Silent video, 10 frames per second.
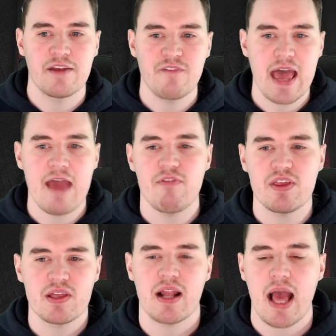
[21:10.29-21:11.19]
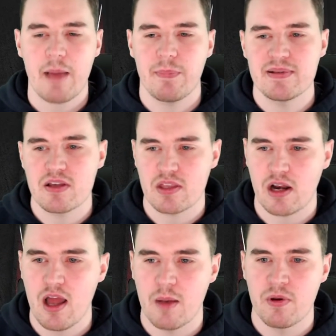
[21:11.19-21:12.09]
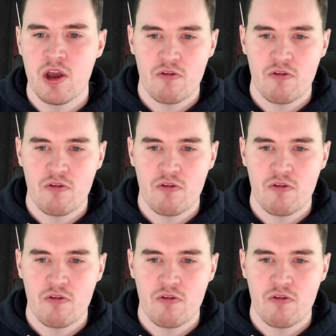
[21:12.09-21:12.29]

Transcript: for everything that happens at the club.